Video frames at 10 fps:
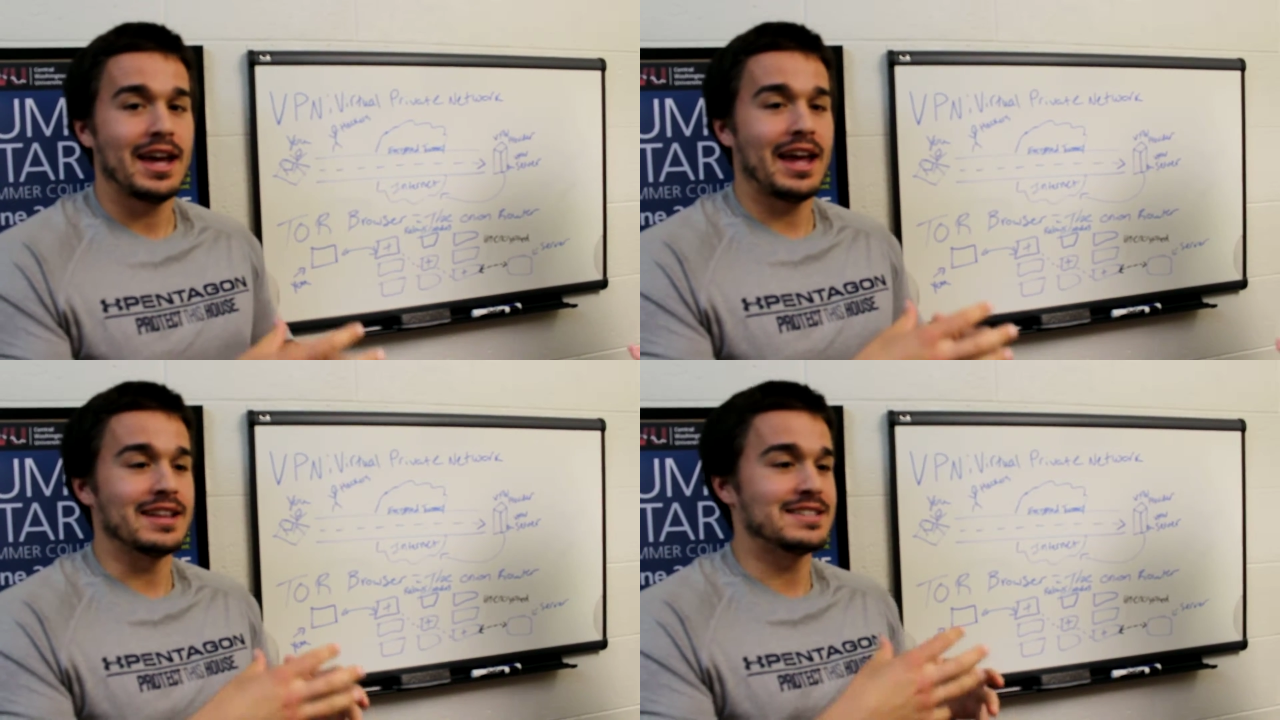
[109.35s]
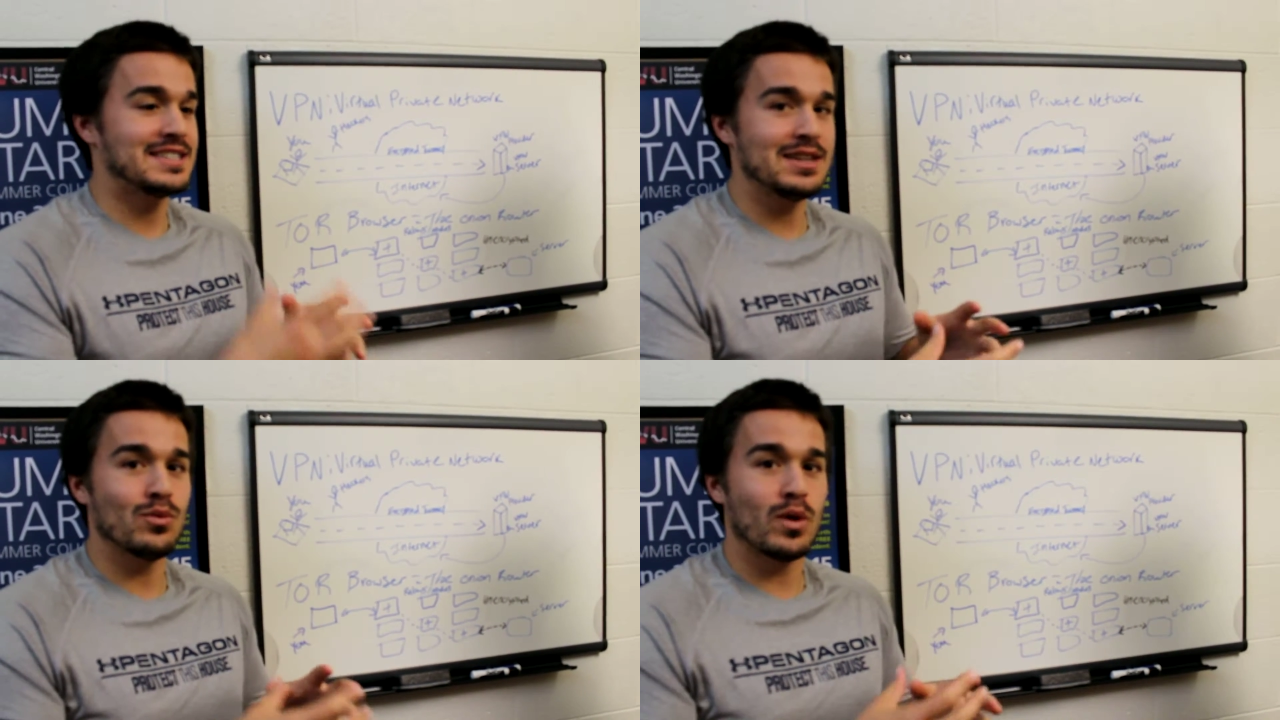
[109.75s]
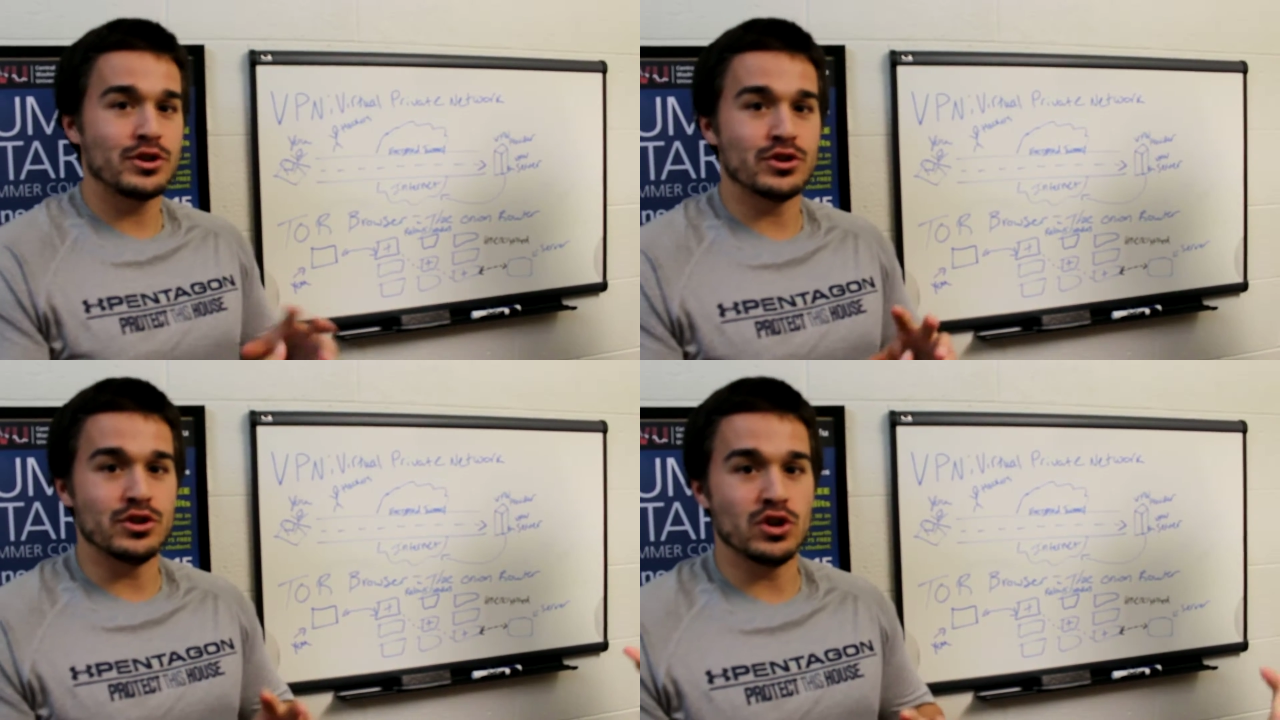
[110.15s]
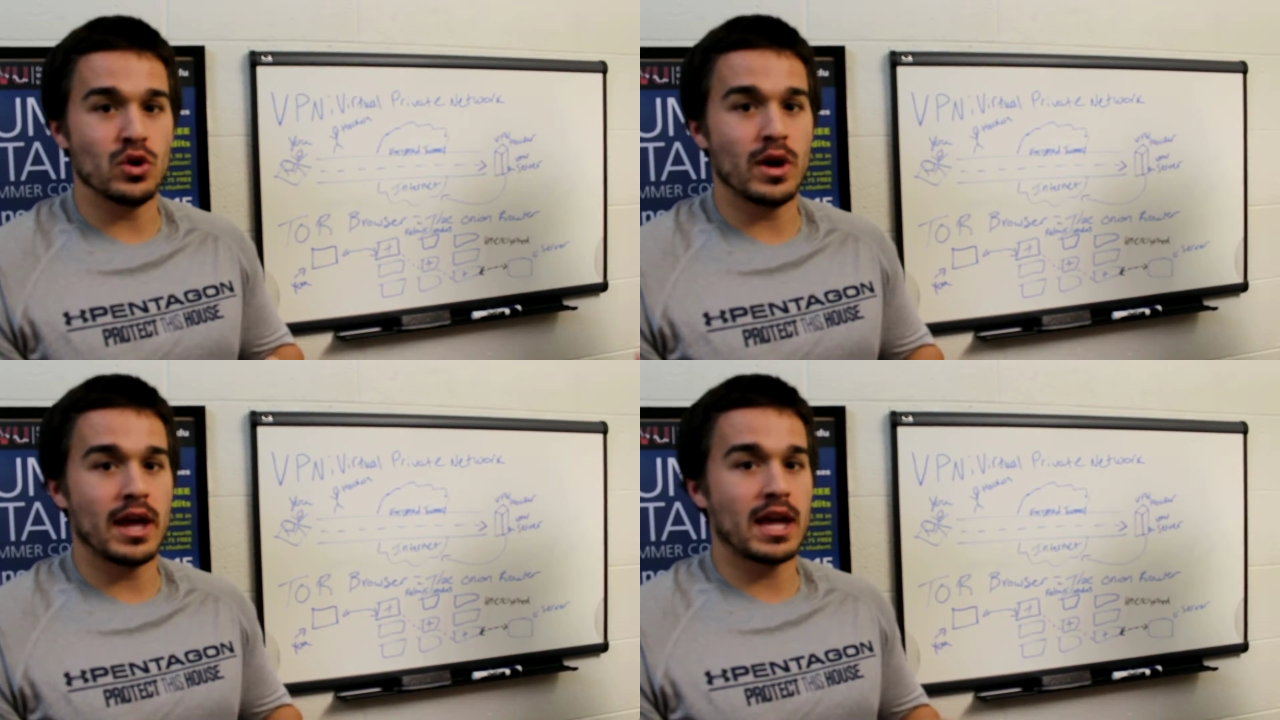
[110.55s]
and see what you're
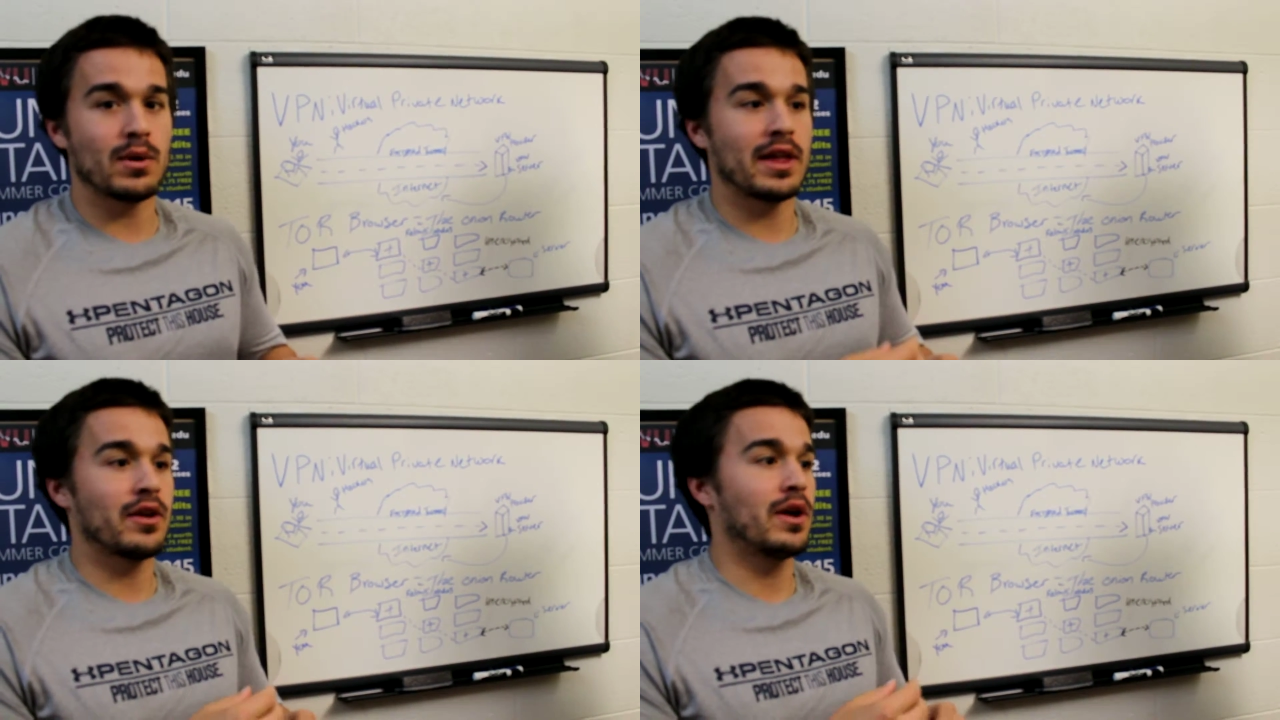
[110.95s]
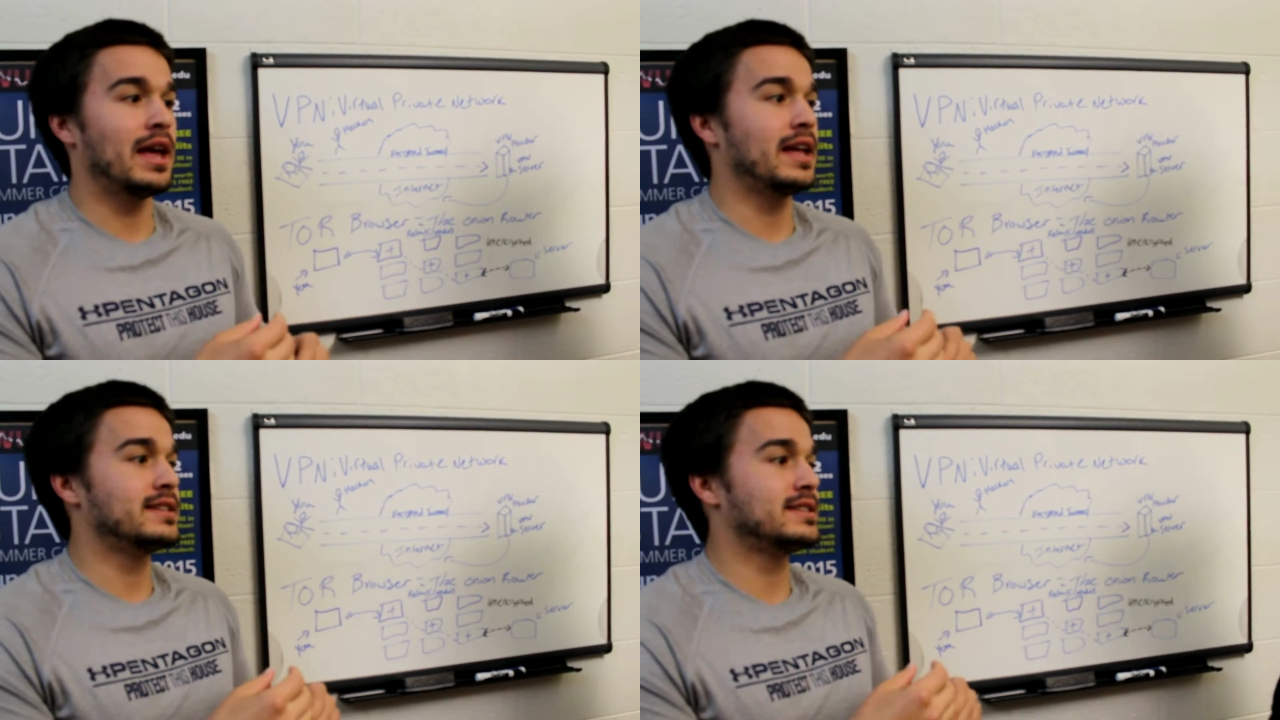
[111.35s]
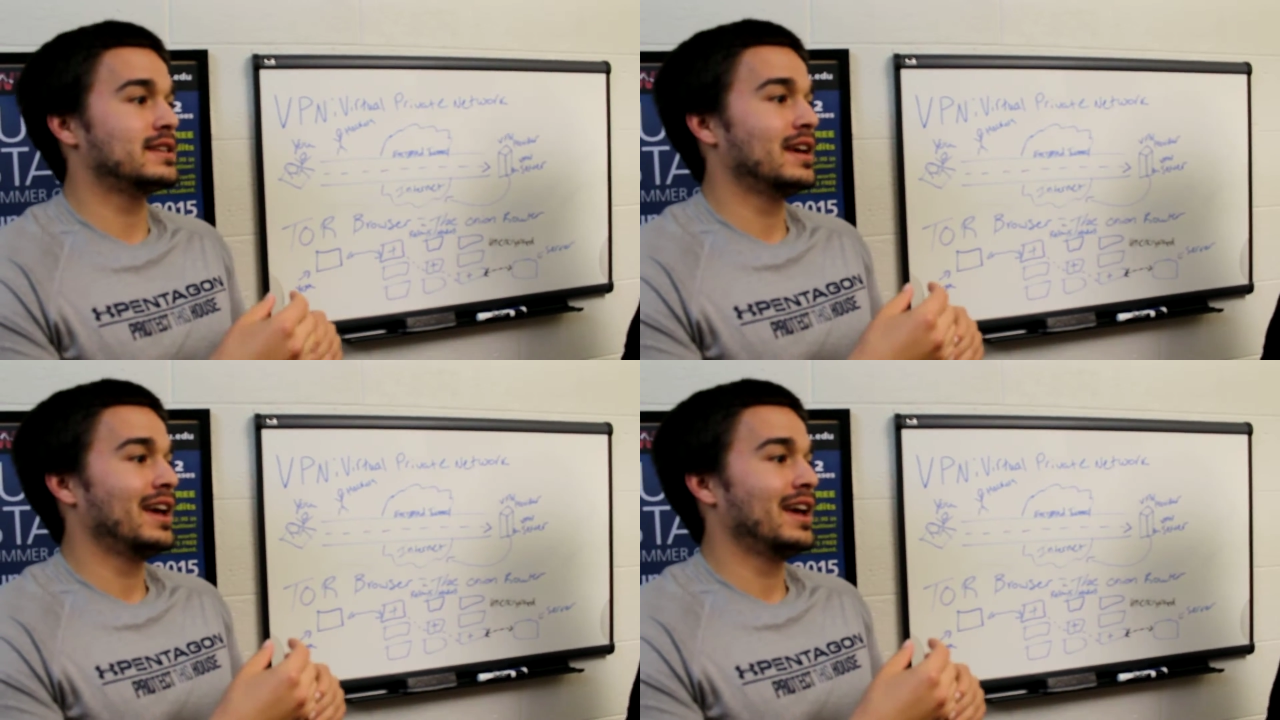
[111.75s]
doing, whether it's